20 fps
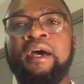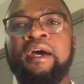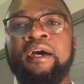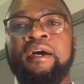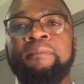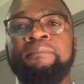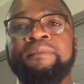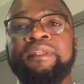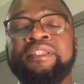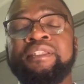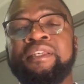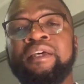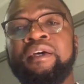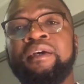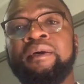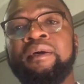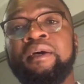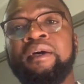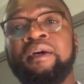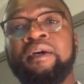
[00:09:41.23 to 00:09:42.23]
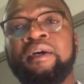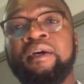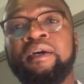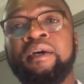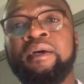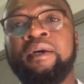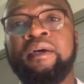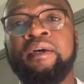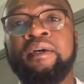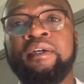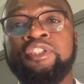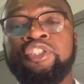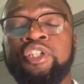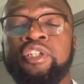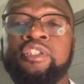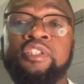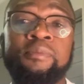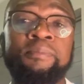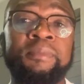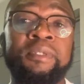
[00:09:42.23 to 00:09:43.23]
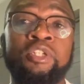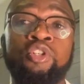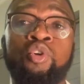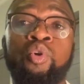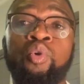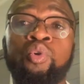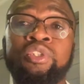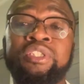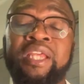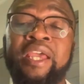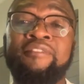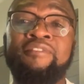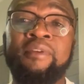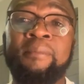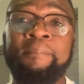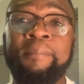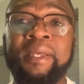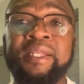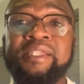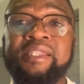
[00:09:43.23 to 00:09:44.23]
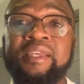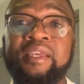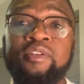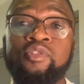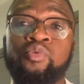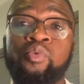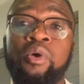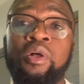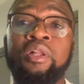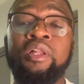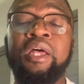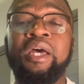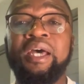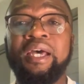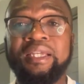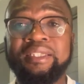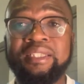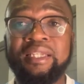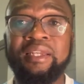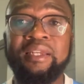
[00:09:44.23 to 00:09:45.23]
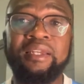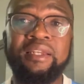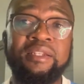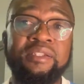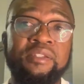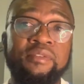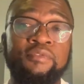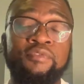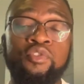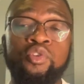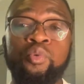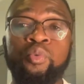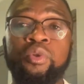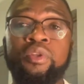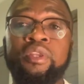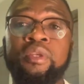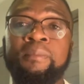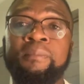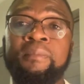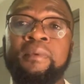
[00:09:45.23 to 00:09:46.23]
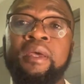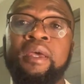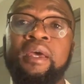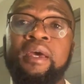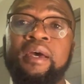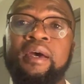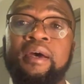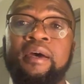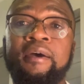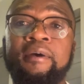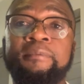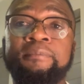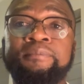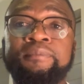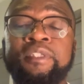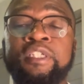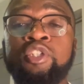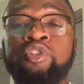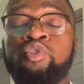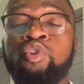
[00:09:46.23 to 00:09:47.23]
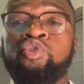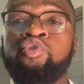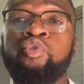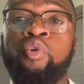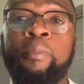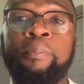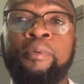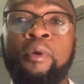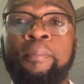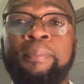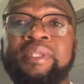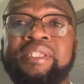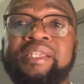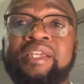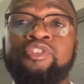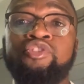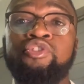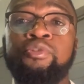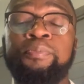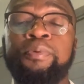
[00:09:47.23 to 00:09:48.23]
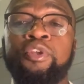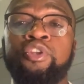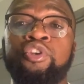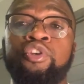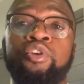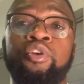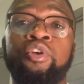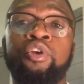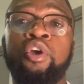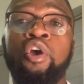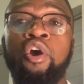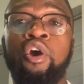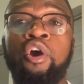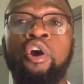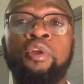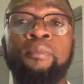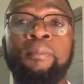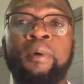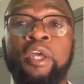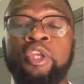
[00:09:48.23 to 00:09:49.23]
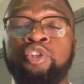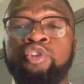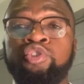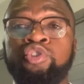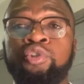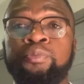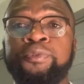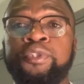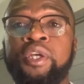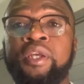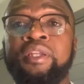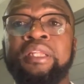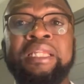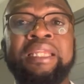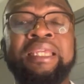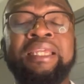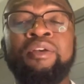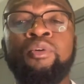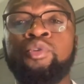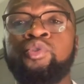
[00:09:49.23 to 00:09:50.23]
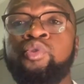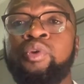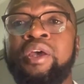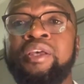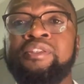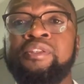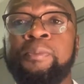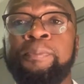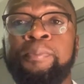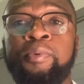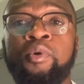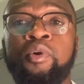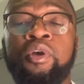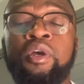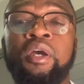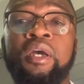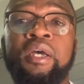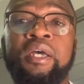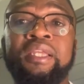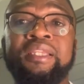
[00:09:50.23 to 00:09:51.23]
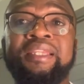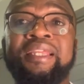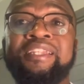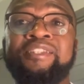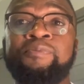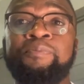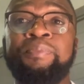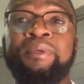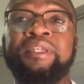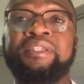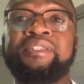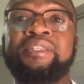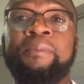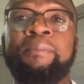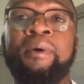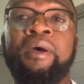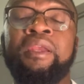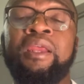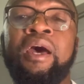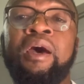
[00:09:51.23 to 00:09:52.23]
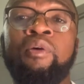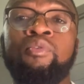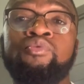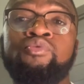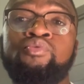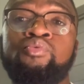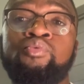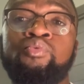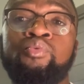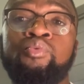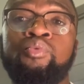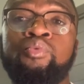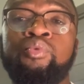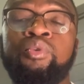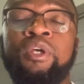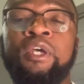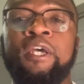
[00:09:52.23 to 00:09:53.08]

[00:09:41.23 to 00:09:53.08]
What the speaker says: There's a gentleman called David Betty as well. I did an interview with him. He's also a property entrepreneur on my YouTube channel. He also has a book that speaks about how to